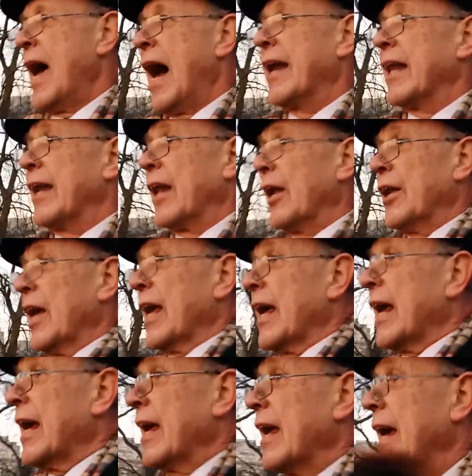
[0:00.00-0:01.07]
And in
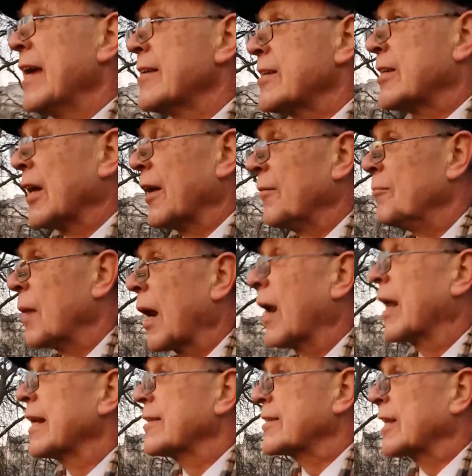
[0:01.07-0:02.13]
an Eastern,
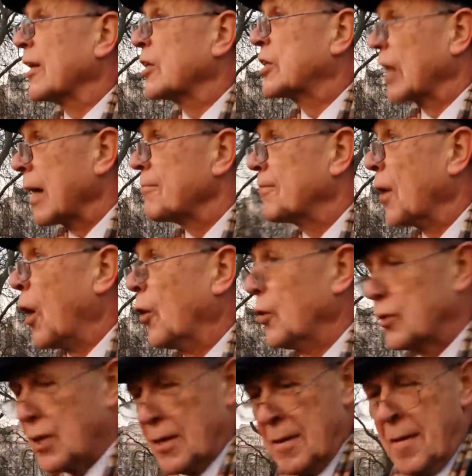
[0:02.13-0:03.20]
Middle Eastern sheepfold,
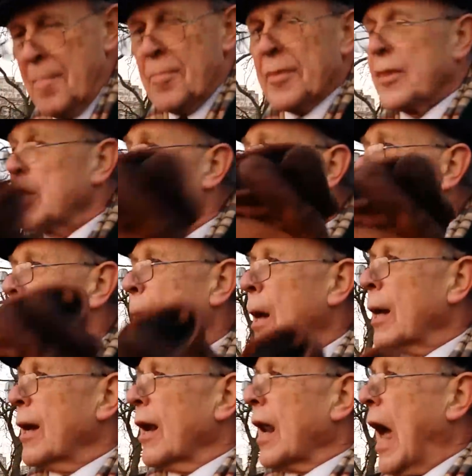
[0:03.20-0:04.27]
the
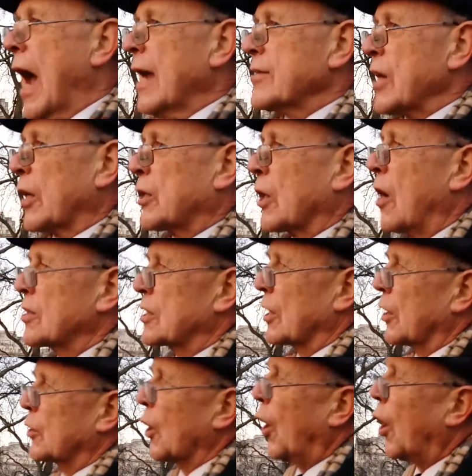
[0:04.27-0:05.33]
shepherd lies across
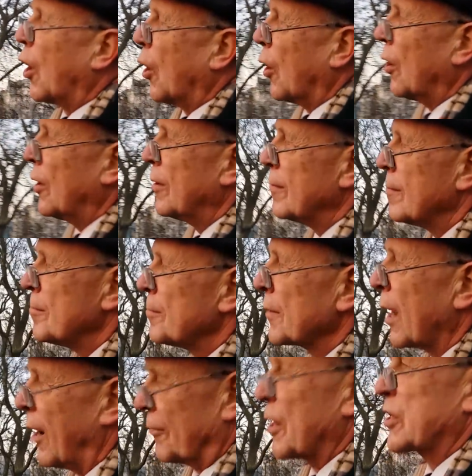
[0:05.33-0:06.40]
the door
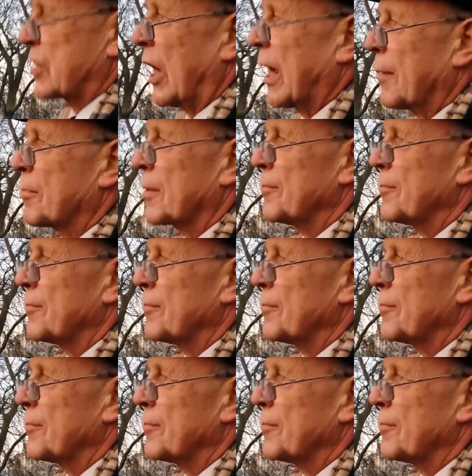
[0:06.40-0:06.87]
of the sheep.